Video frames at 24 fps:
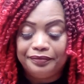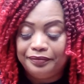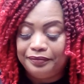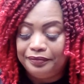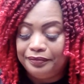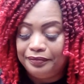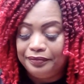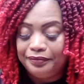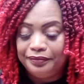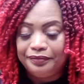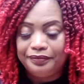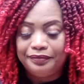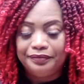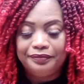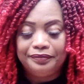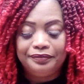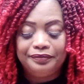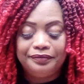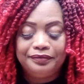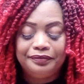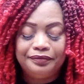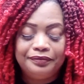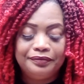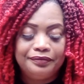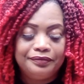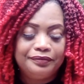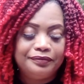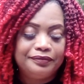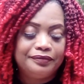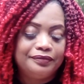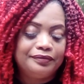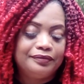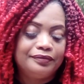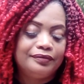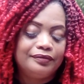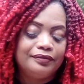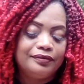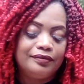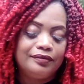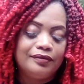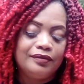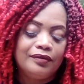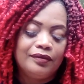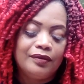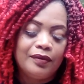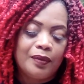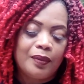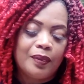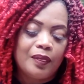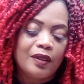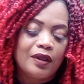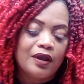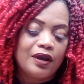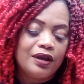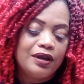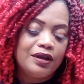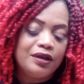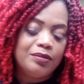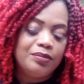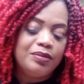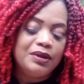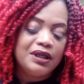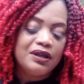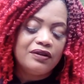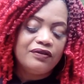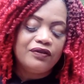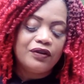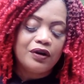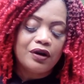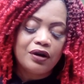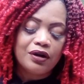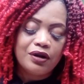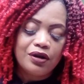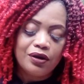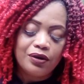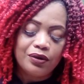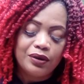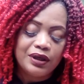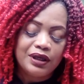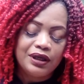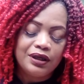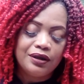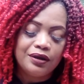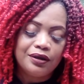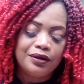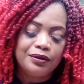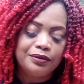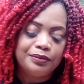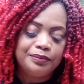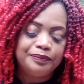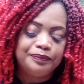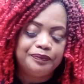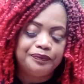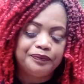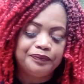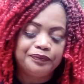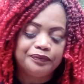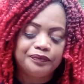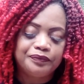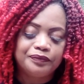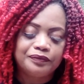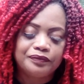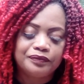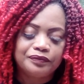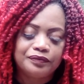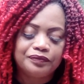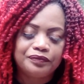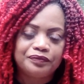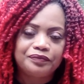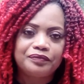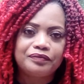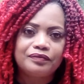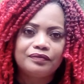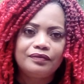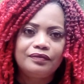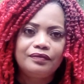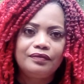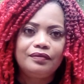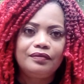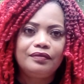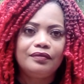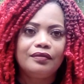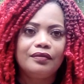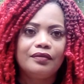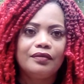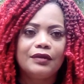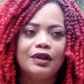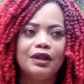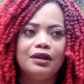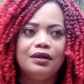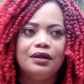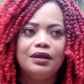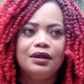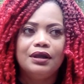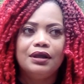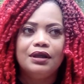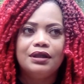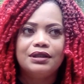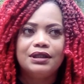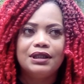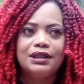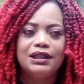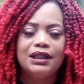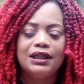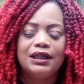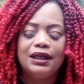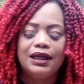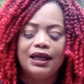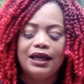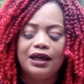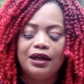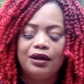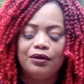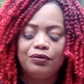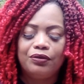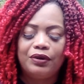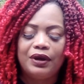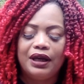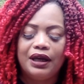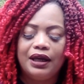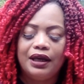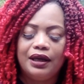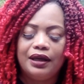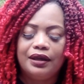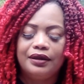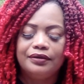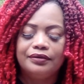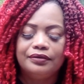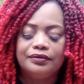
Mm-mm. Could be a Virgo here. Is that that loud ride?